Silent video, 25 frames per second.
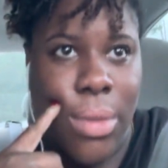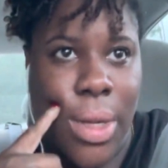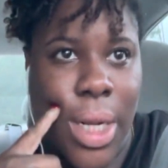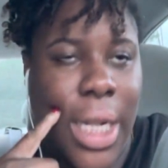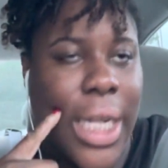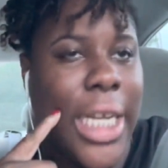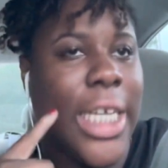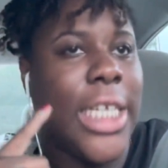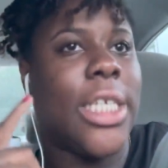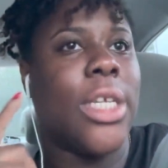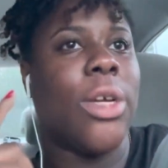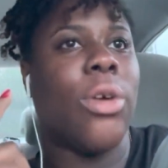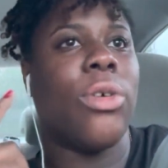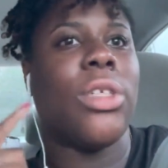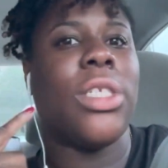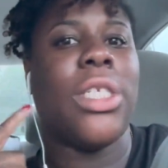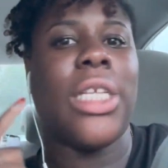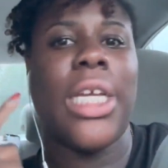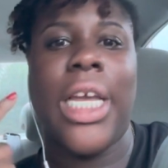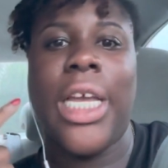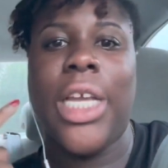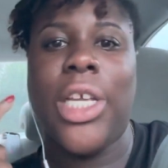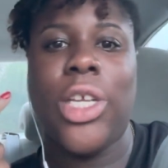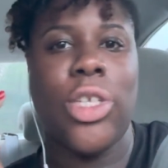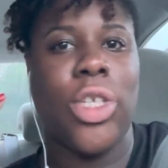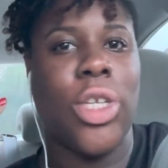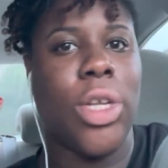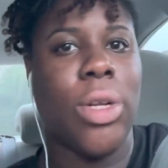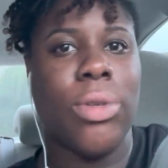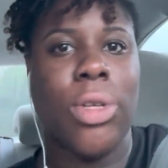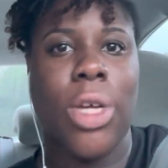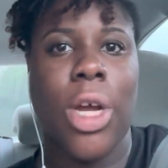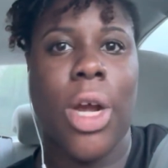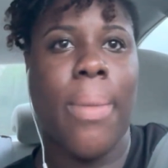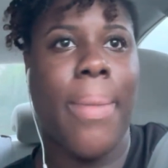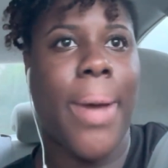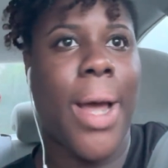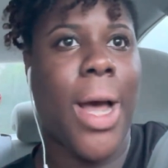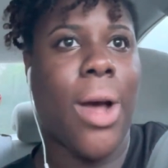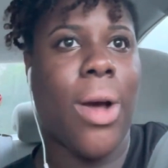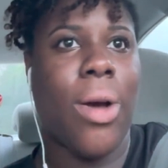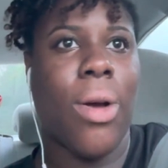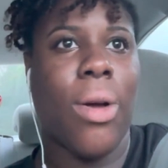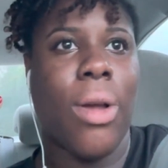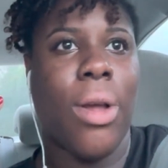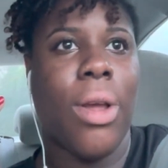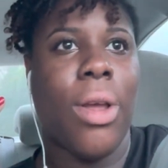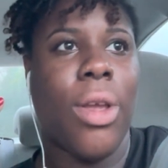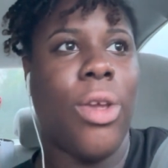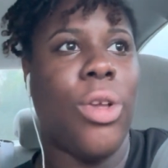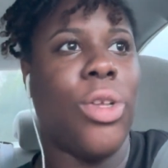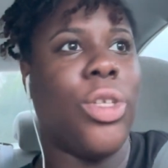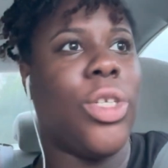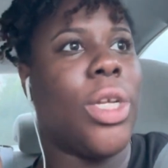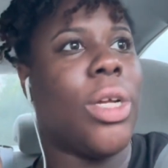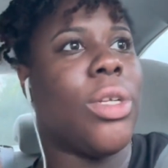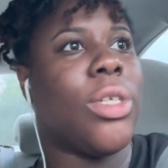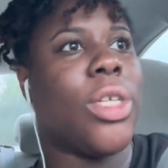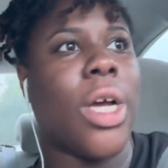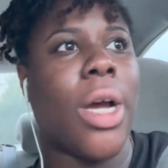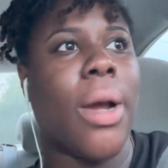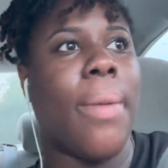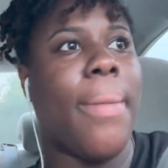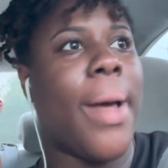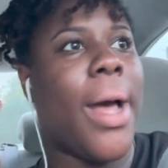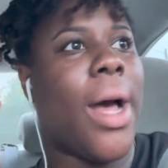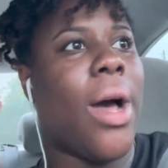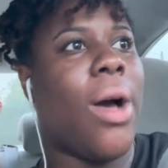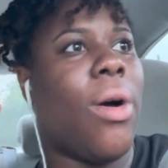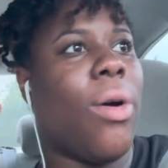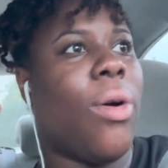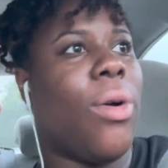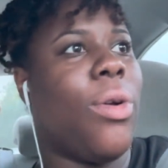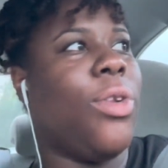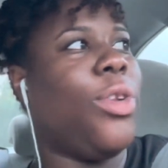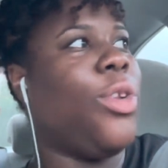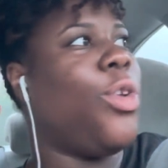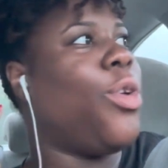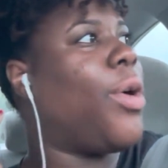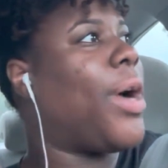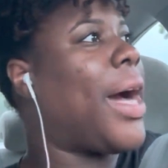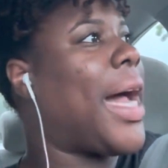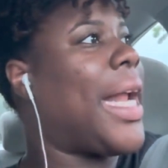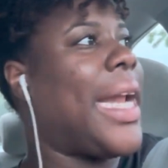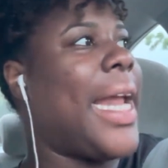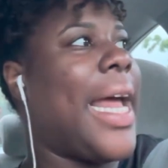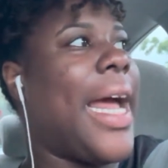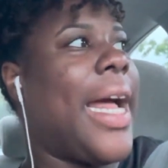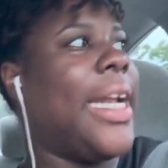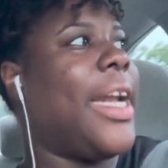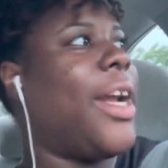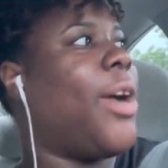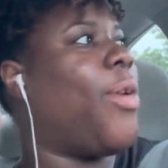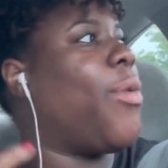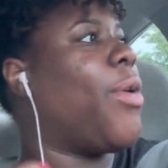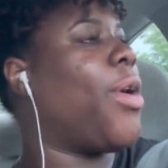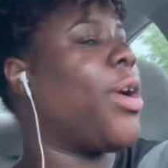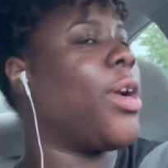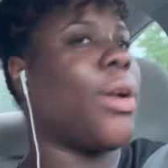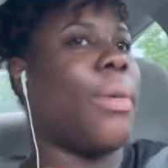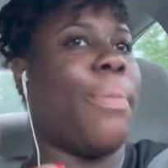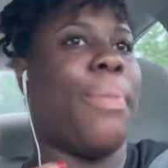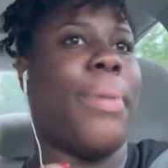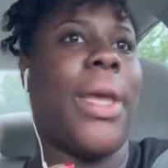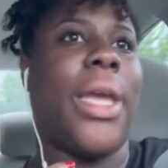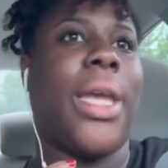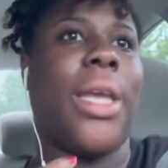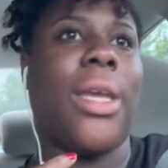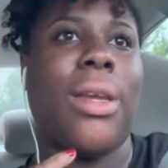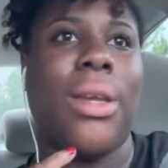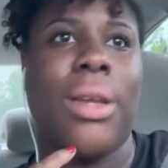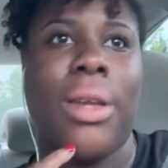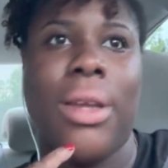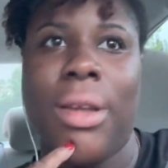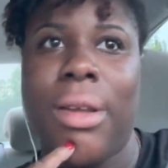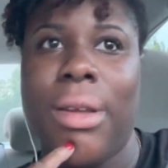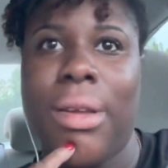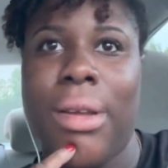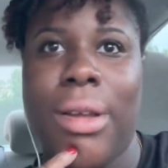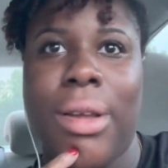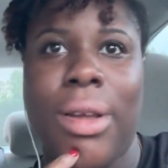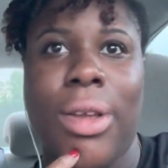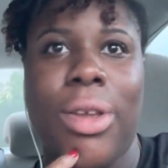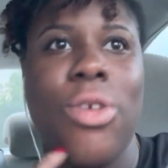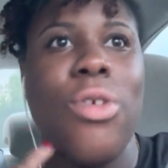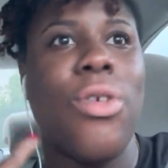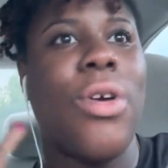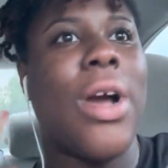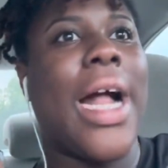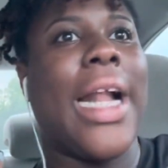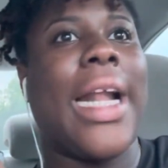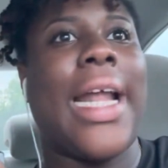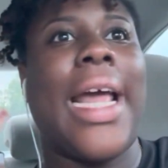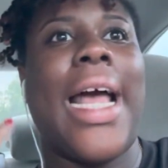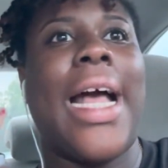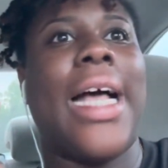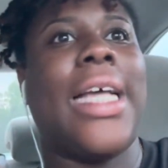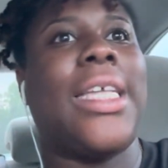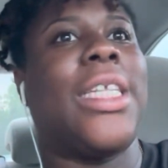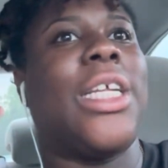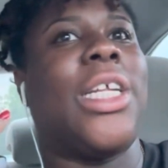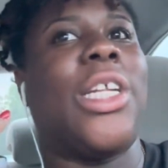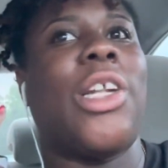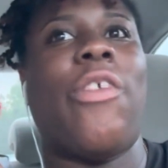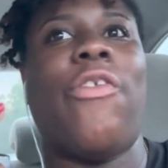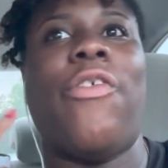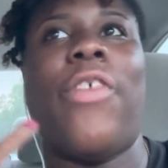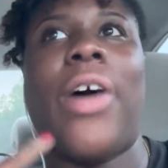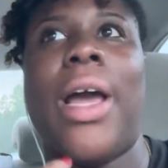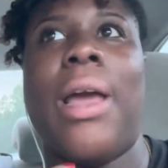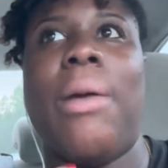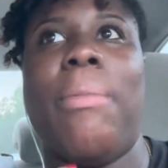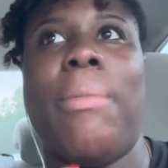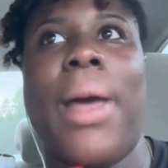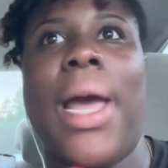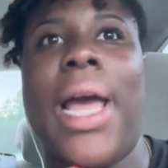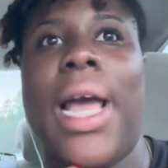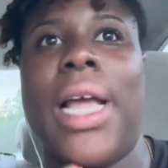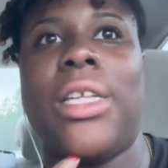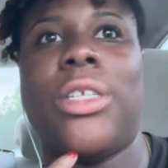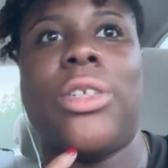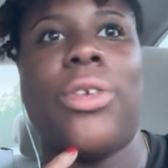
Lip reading: Lisa, see? You see what I'm talking about? You see what I'm talking about? You got to have that word opinion. You got to have something to fight back.